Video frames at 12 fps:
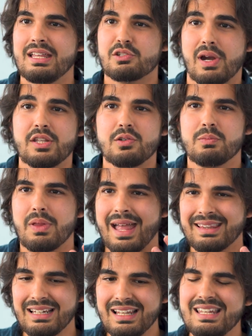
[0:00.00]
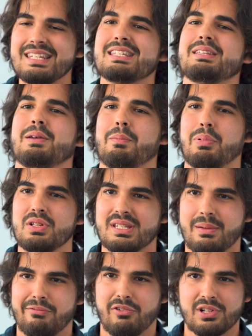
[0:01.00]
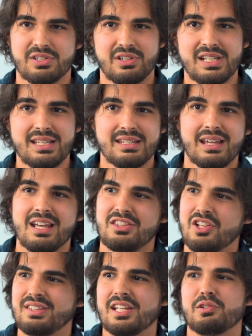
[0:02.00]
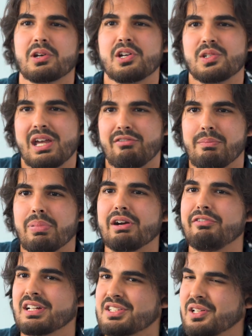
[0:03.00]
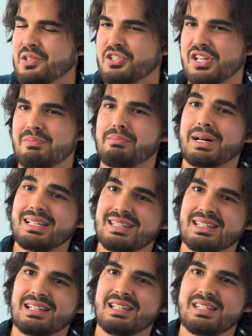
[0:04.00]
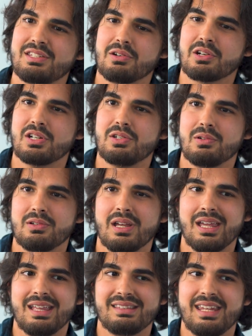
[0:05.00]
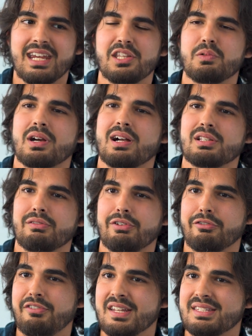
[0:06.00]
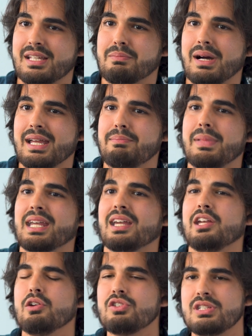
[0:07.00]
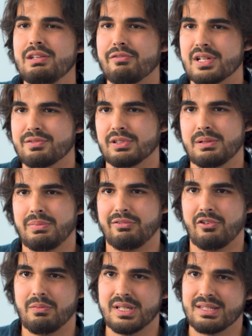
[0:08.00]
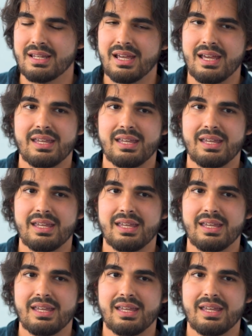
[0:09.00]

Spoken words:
Try to at least put some thoughts on it. Not that you're going to have a perfect solution, but at least you're going to take into account a few things that might make a huge difference for the performance.